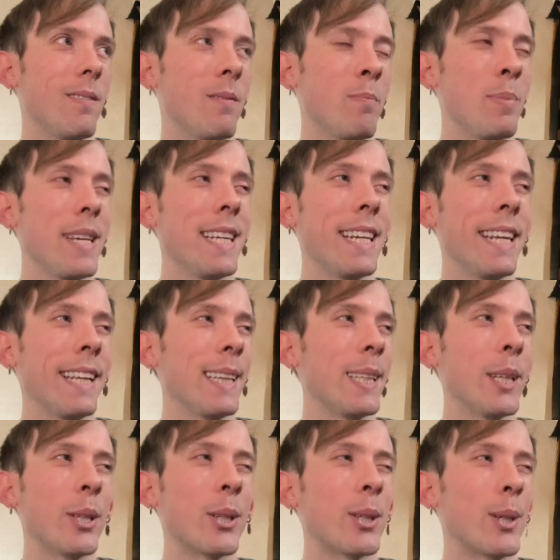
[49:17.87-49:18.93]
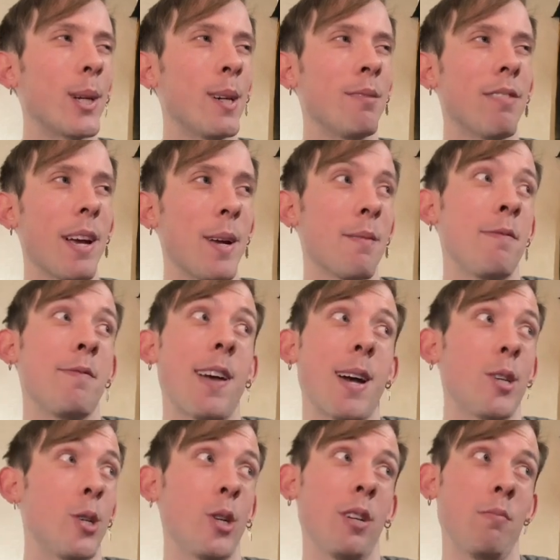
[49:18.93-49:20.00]
being a leader of like a
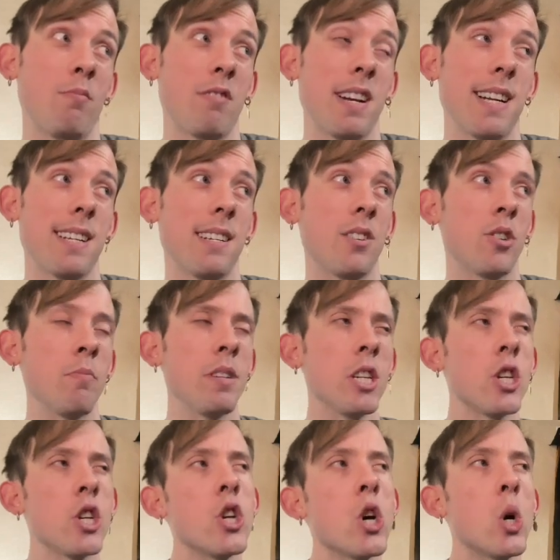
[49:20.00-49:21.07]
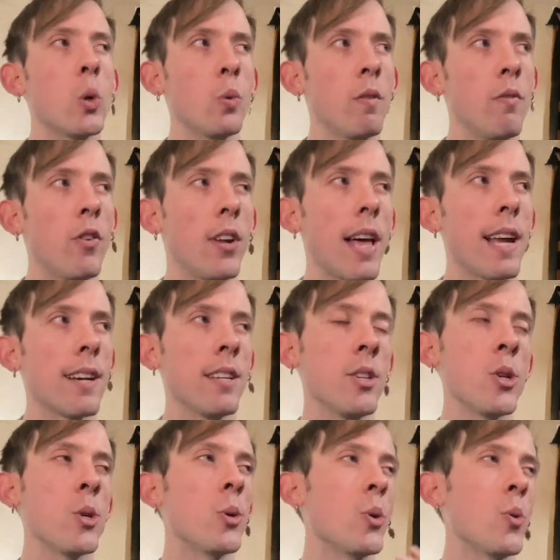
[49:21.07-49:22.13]
fashion brand, or being known for like a
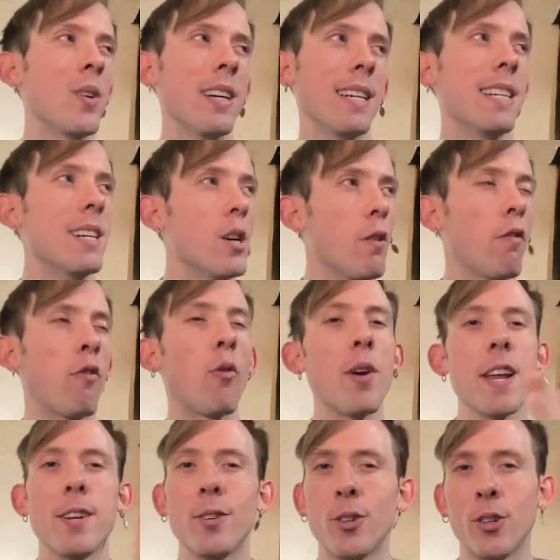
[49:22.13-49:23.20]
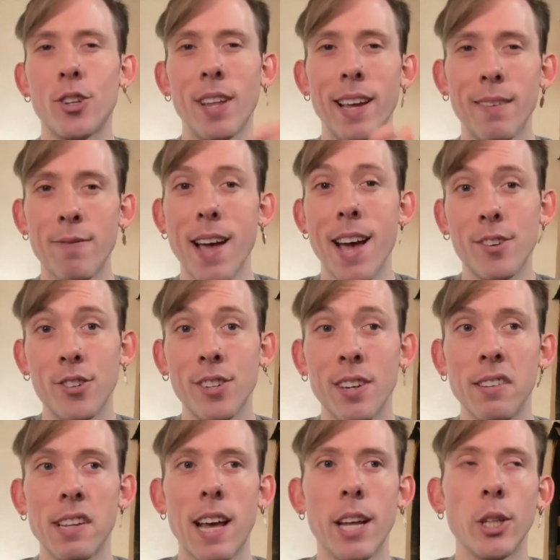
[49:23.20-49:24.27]
new fringe like fashion
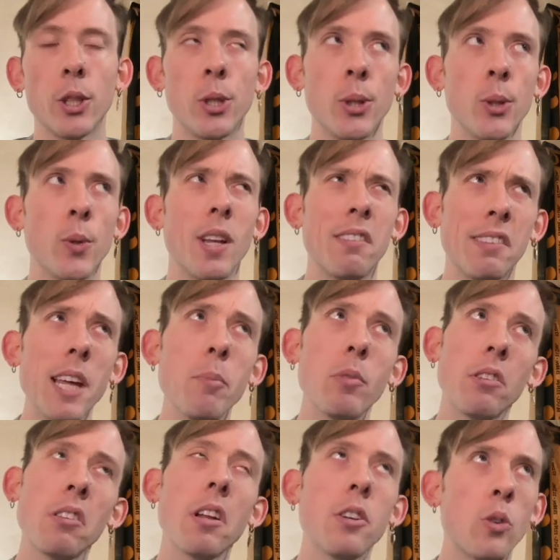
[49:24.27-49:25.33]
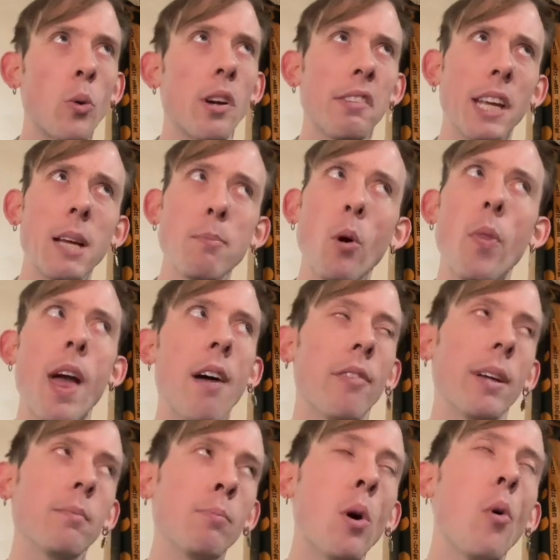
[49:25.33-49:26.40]
design too. That's the same with sun Taurus. They can both have
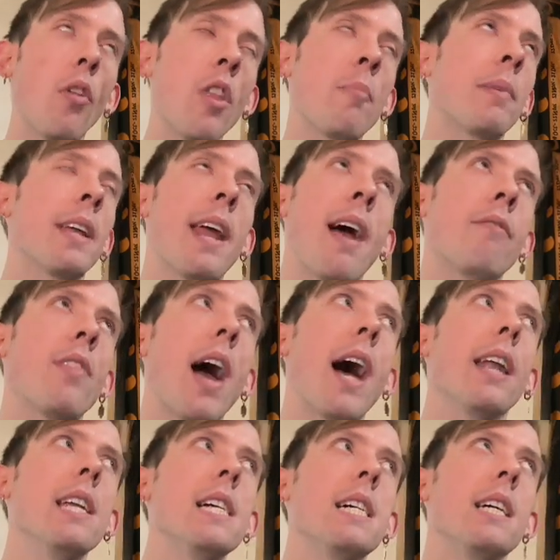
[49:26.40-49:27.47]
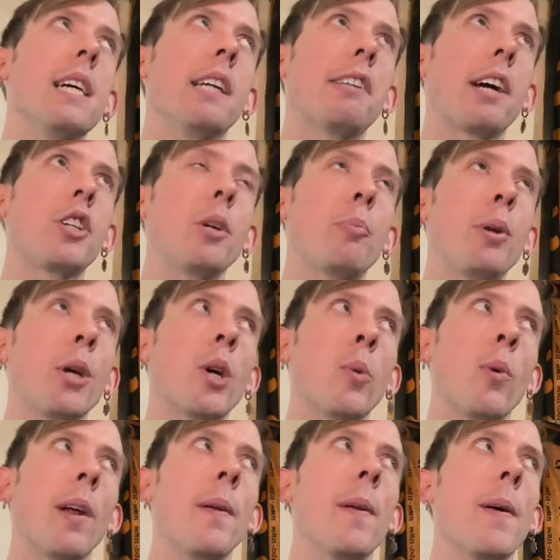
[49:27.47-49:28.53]
it. Both of them can have that. It's actually a pretty good one.